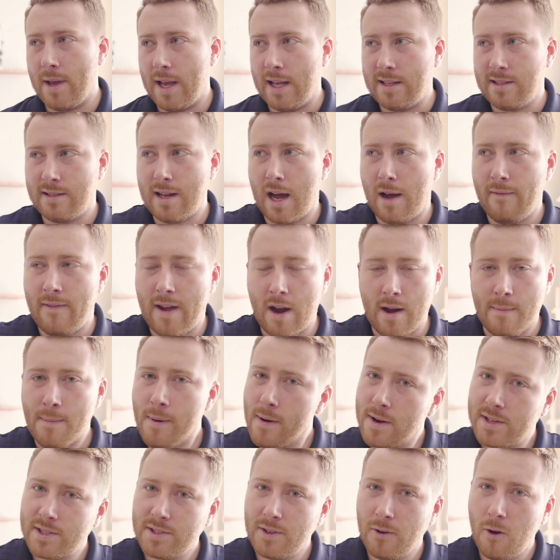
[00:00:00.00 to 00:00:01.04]
It's not very
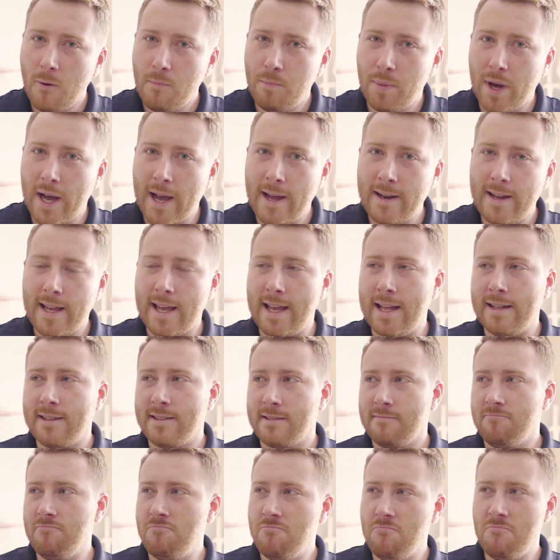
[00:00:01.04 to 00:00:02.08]
personal, but
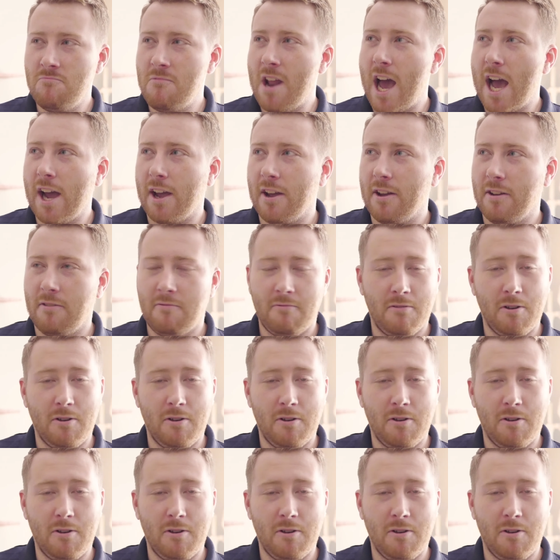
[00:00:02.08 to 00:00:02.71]
it's not